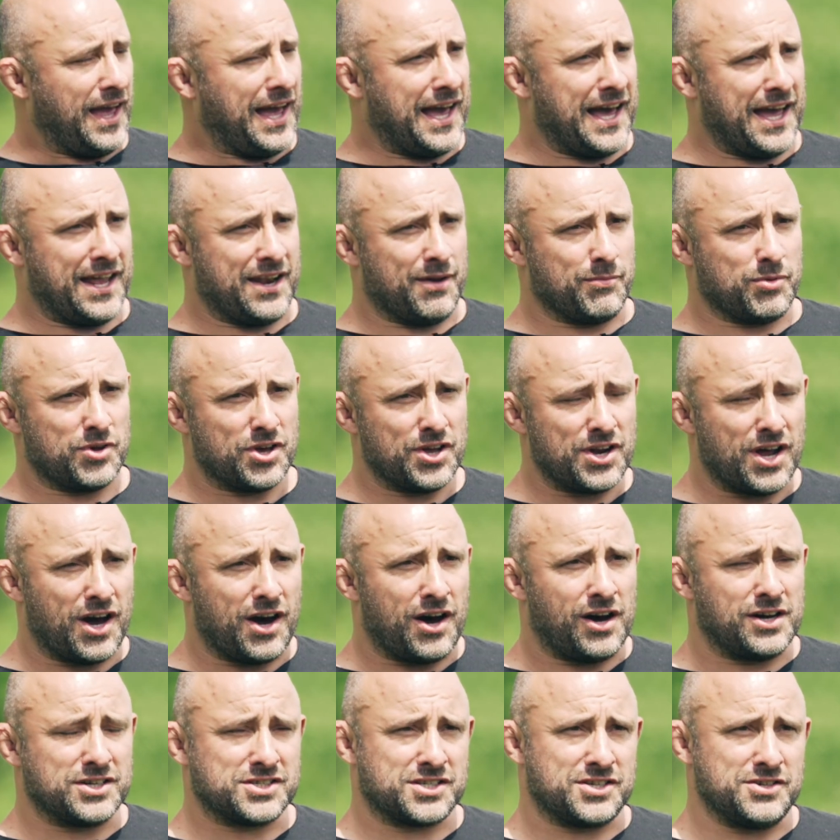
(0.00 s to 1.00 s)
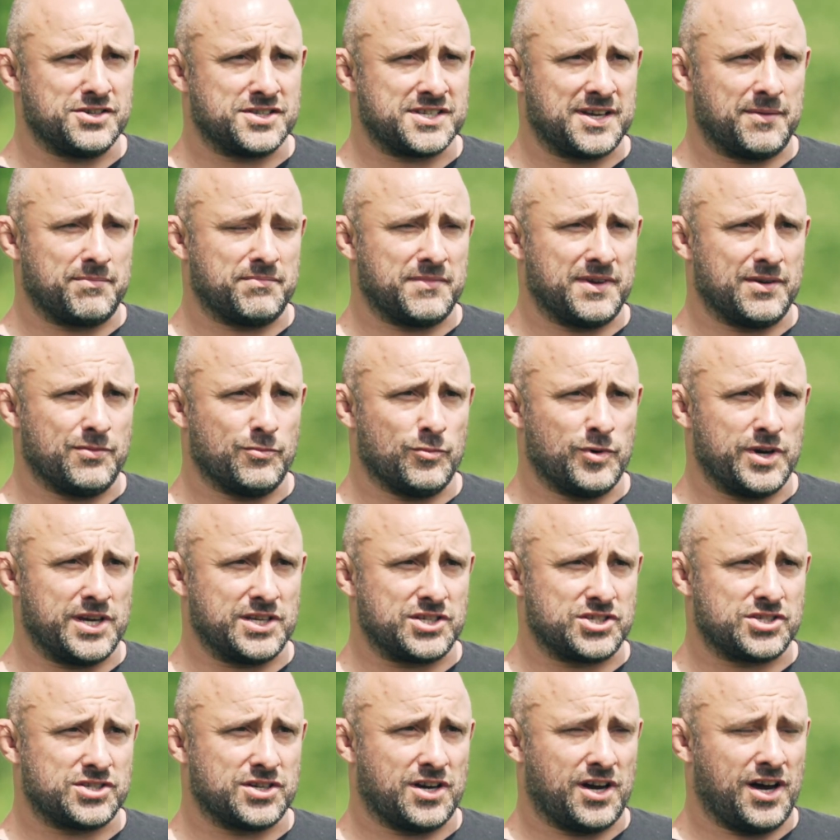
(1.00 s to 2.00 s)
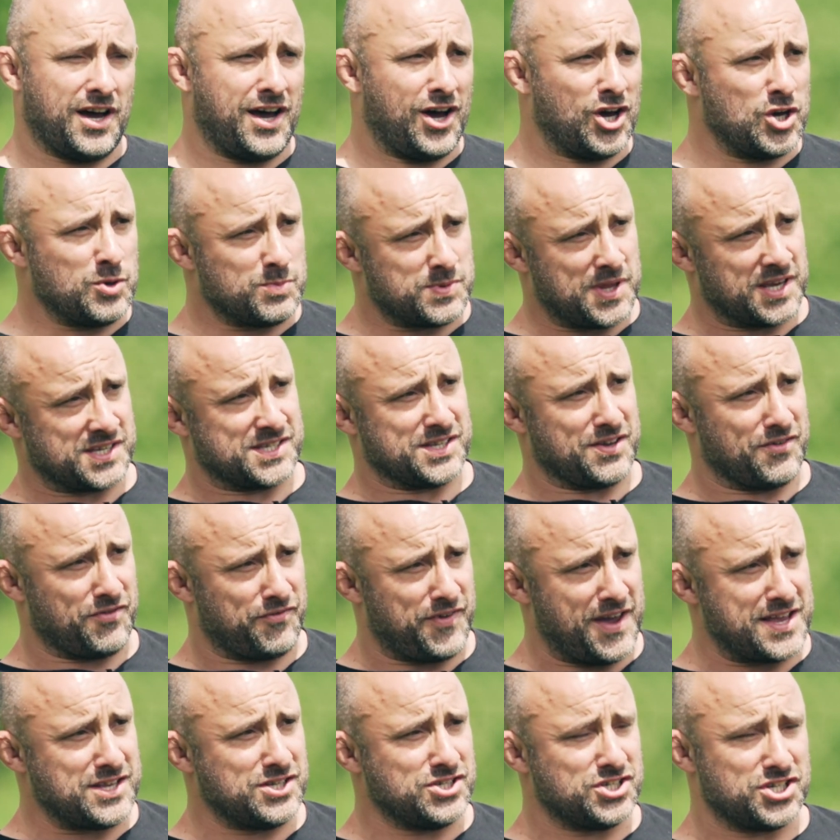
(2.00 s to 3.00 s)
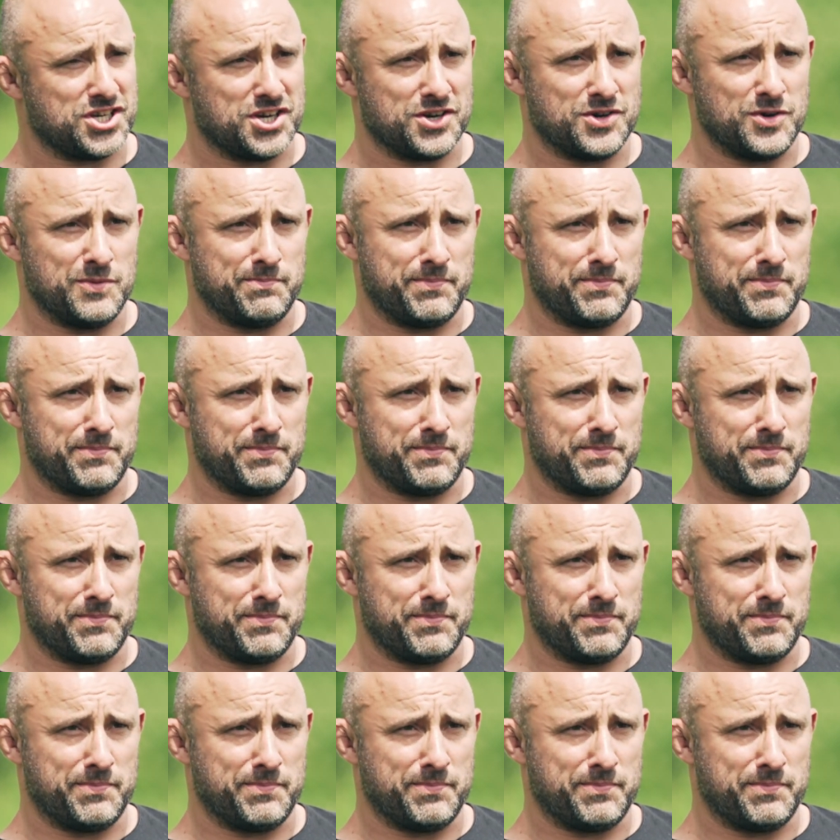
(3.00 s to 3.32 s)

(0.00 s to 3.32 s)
And I'm going to ask you something which I hope doesn't offend you,